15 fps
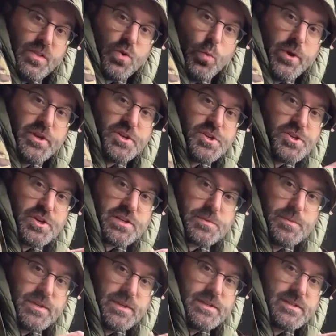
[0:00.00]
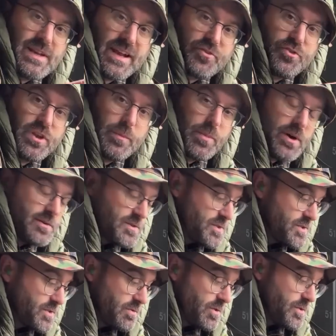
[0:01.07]
windage adjustment is laterally opposed
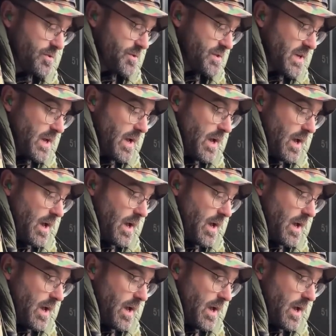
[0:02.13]
screws.